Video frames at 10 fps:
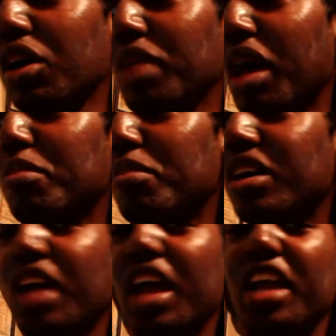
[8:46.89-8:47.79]
Hope that
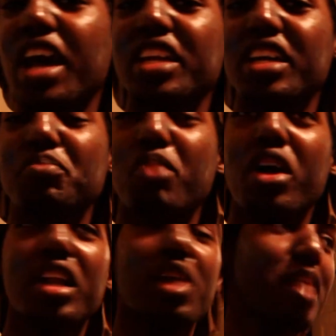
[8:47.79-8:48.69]
mug ain't out there
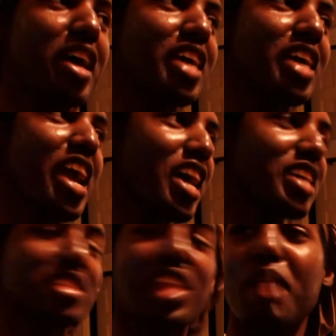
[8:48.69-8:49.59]
barking at my cat.
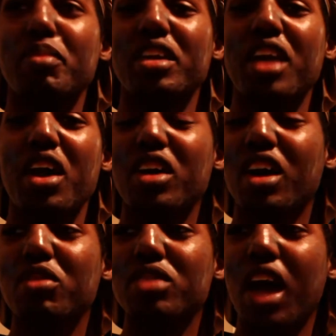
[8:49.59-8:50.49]
I slapped the
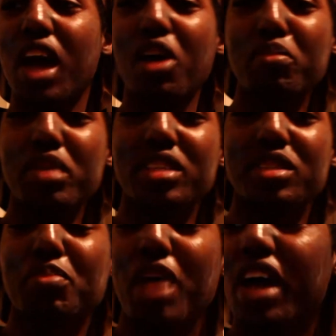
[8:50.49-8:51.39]
darn old dog
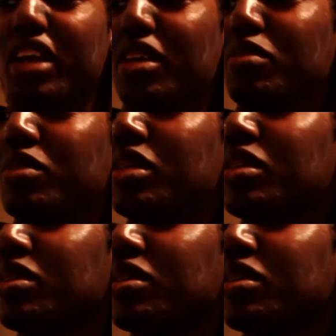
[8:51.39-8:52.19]
piss up out of him.